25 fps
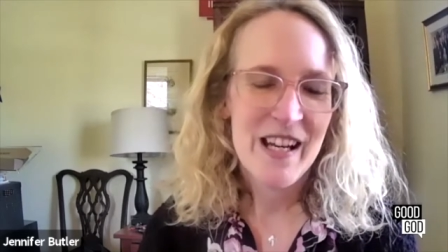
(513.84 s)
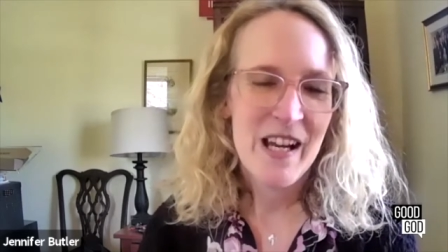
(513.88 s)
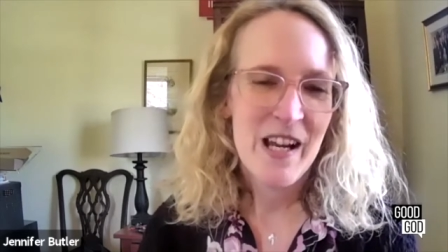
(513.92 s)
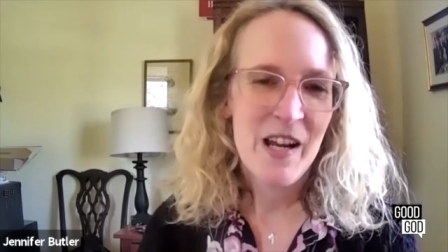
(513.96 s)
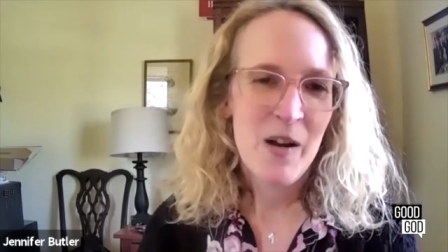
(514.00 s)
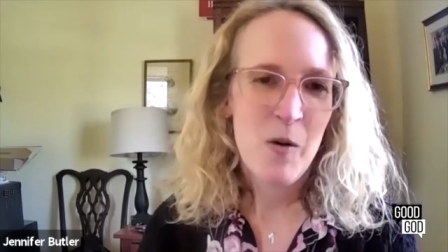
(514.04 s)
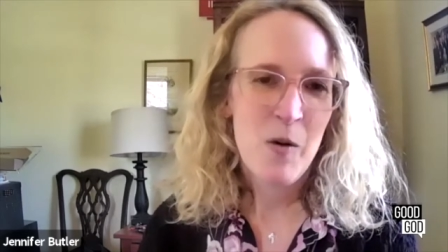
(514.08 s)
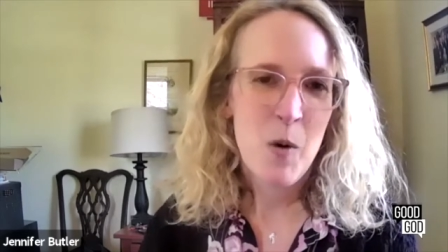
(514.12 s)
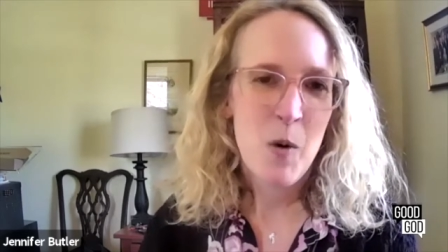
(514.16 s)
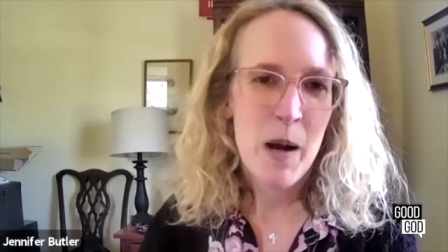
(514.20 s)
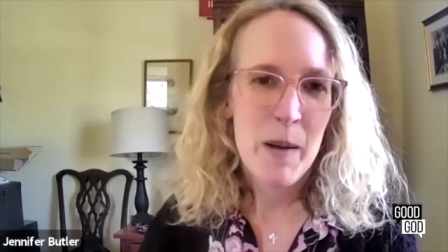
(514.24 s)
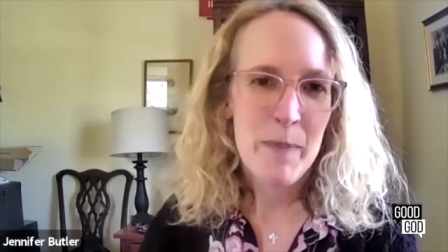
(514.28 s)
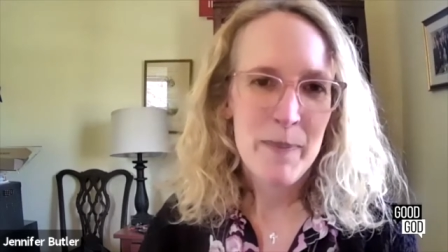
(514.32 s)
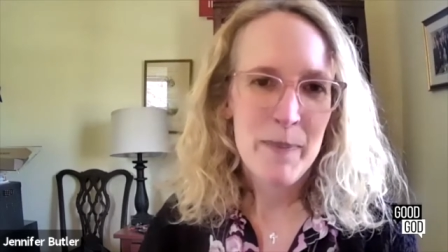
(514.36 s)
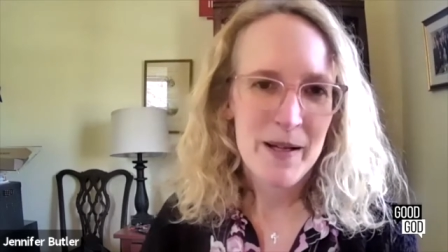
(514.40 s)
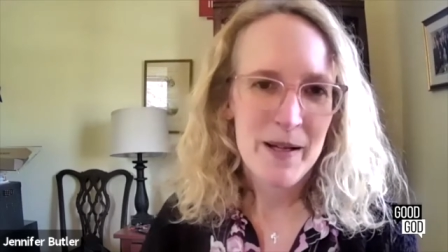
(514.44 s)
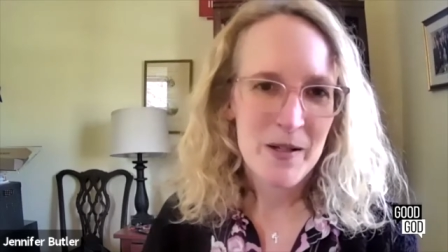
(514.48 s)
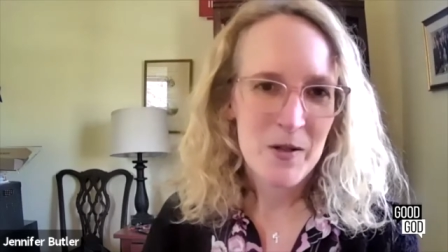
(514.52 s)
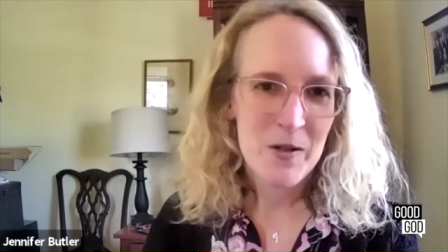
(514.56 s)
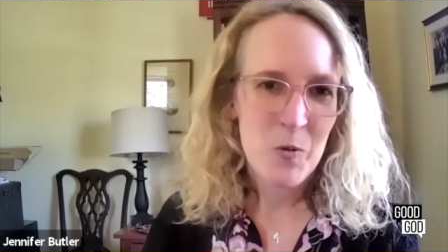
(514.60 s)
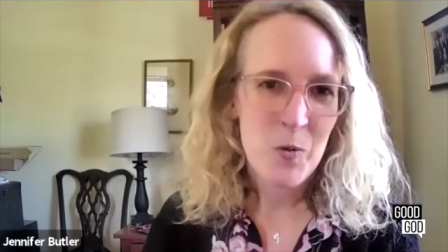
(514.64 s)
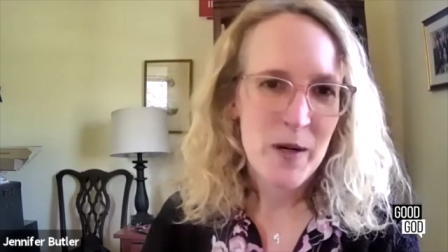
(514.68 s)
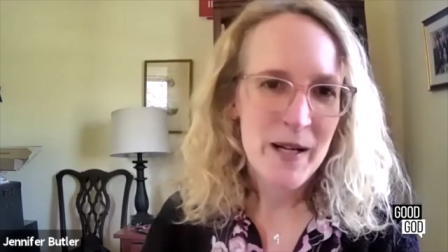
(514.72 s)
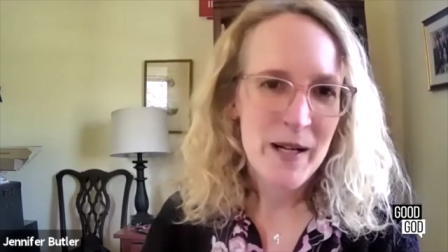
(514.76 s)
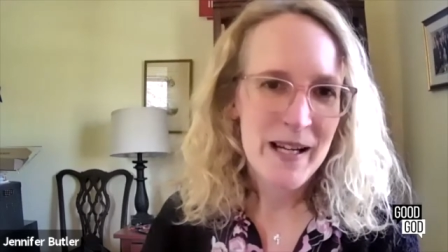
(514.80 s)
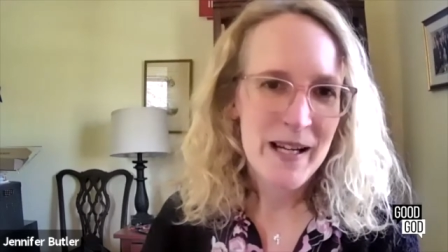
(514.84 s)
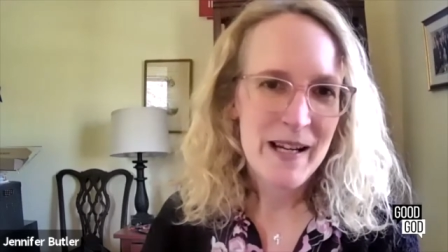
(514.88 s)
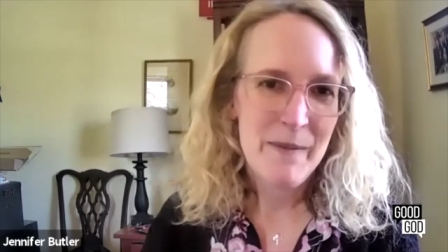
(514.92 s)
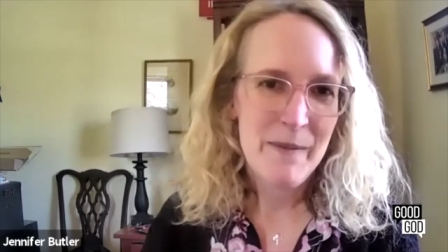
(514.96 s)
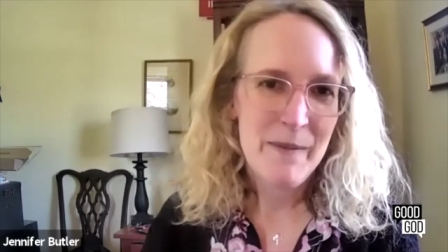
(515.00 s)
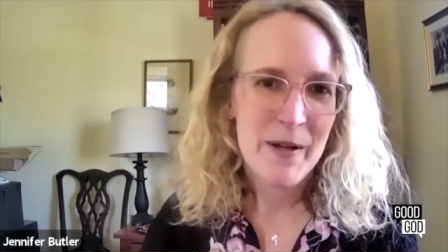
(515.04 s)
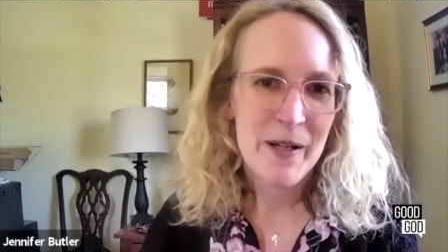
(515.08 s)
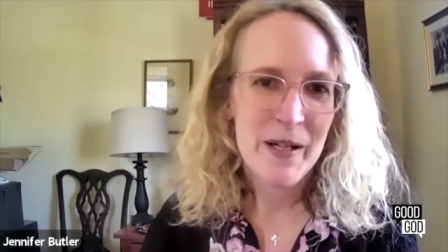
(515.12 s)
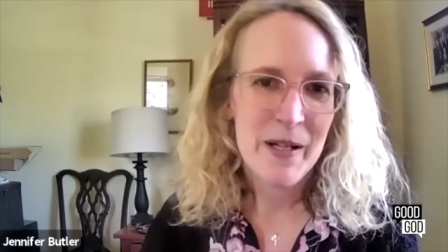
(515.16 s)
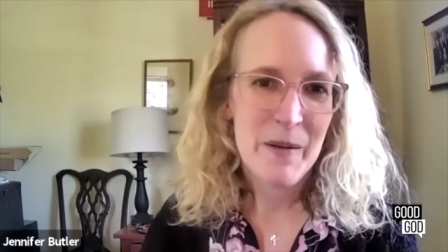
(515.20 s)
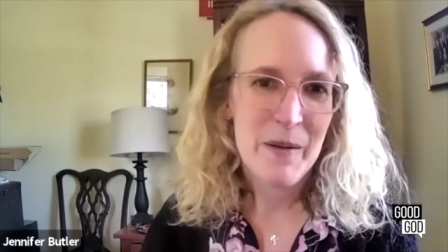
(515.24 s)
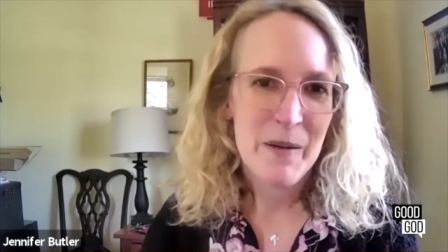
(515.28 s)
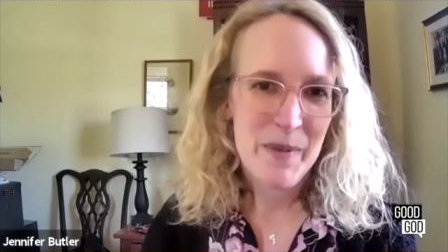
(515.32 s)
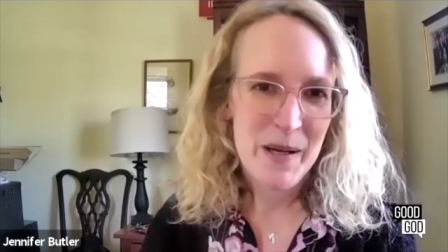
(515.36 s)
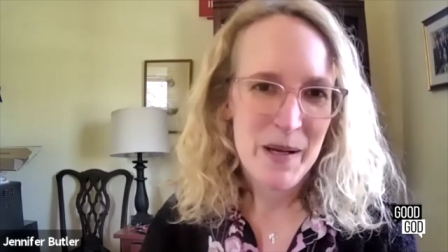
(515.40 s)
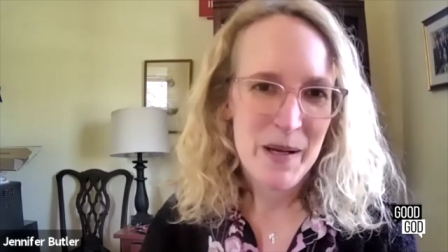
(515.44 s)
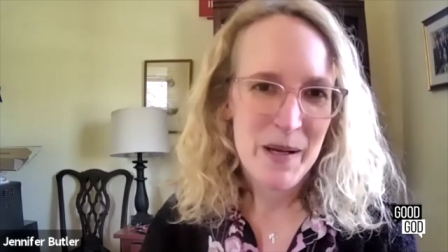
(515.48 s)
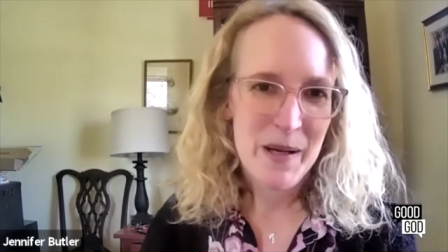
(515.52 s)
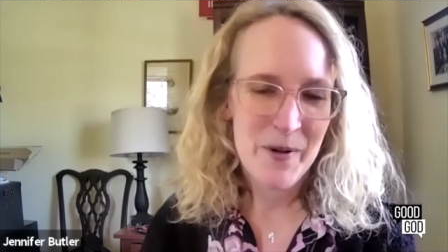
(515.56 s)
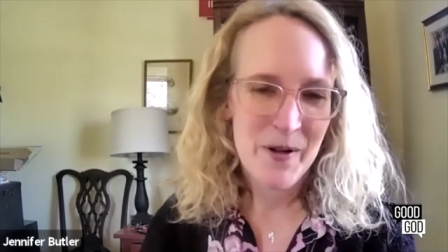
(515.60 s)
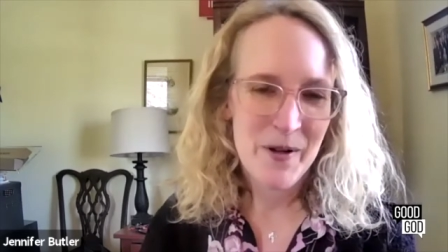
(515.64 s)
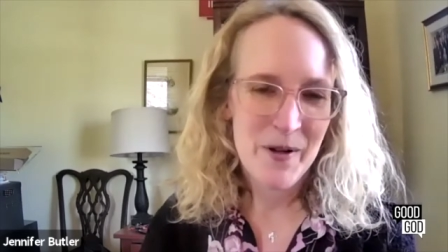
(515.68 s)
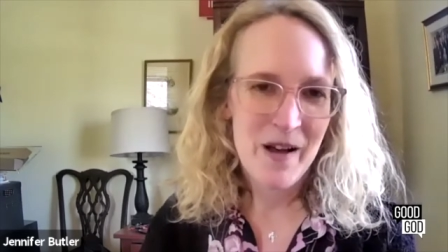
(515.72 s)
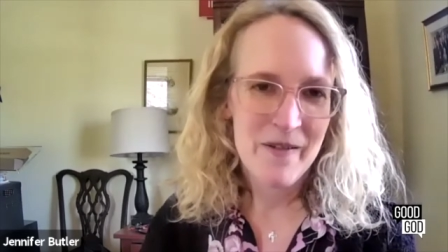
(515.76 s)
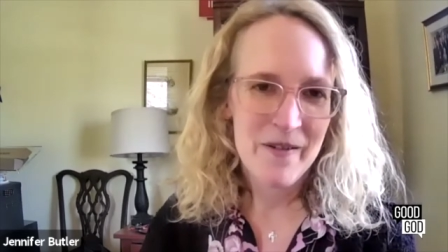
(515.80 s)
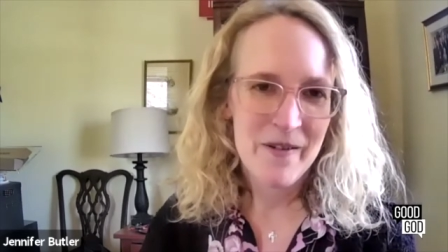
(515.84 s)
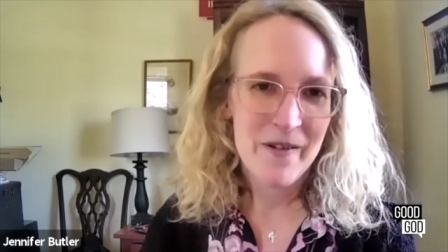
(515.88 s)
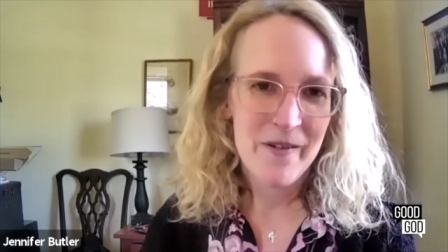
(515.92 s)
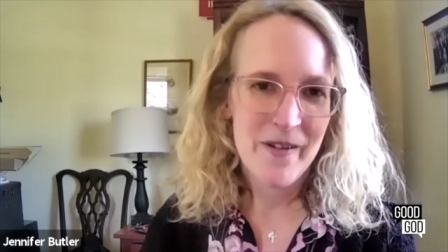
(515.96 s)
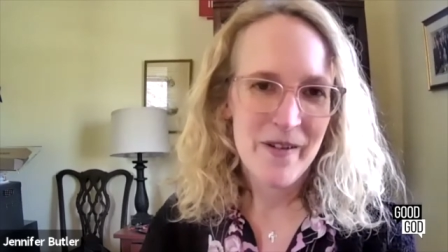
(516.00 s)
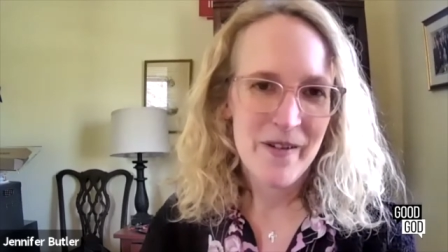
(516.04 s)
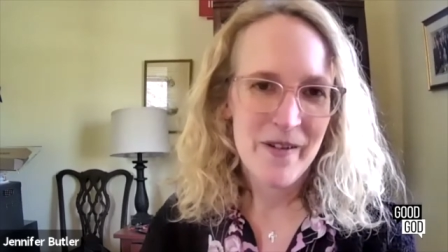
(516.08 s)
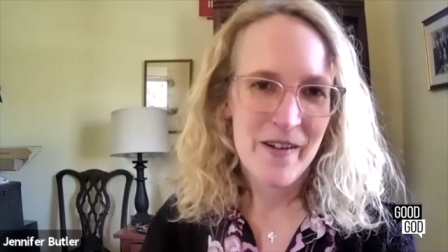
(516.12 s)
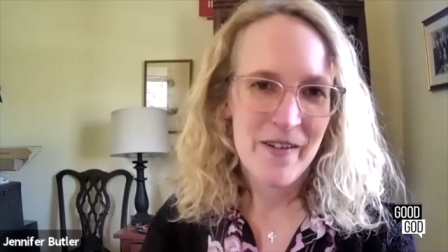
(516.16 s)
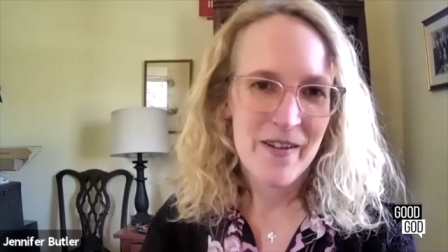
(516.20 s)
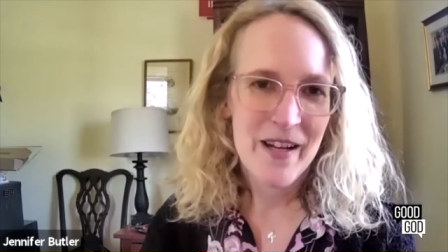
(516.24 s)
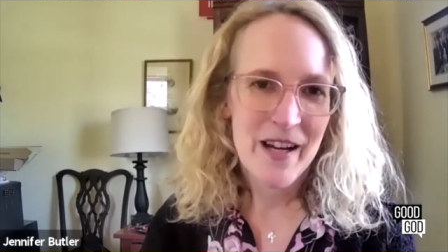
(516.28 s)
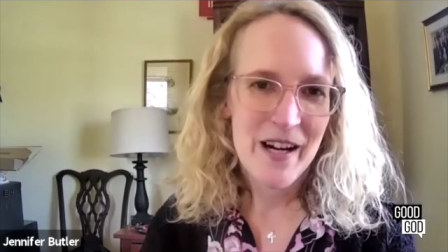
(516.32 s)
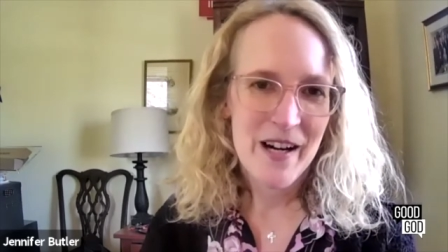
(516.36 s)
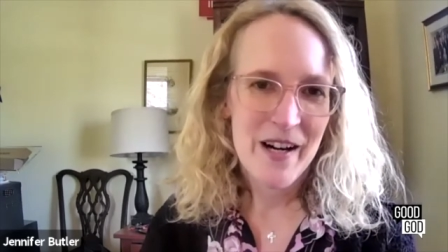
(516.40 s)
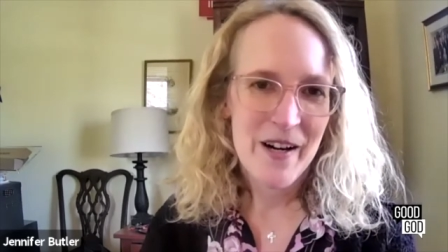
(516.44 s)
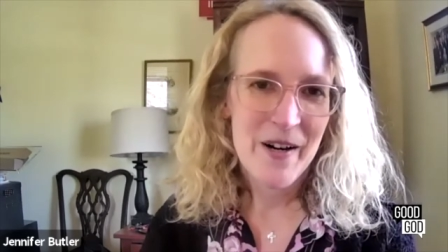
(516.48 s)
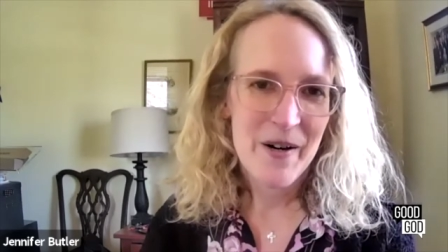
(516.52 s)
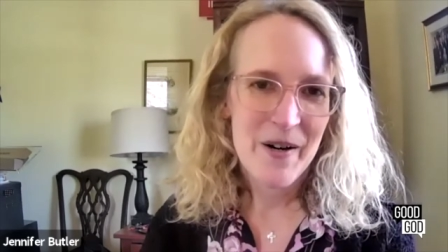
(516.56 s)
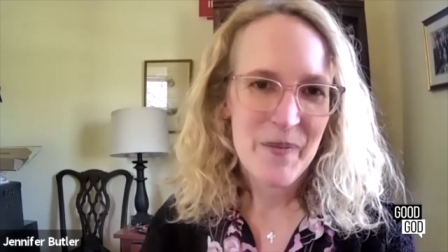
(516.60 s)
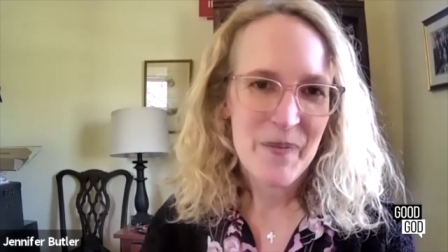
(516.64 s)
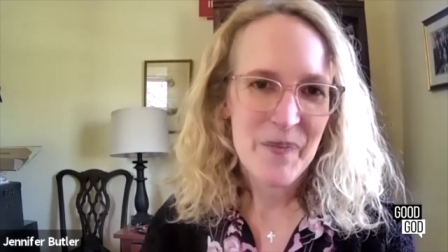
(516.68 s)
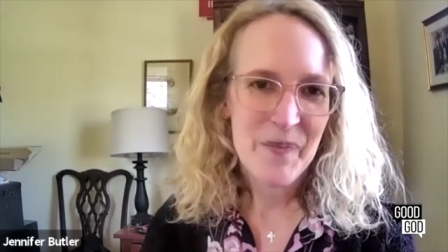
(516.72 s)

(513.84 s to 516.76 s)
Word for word: wiping 20 million people off of healthcare.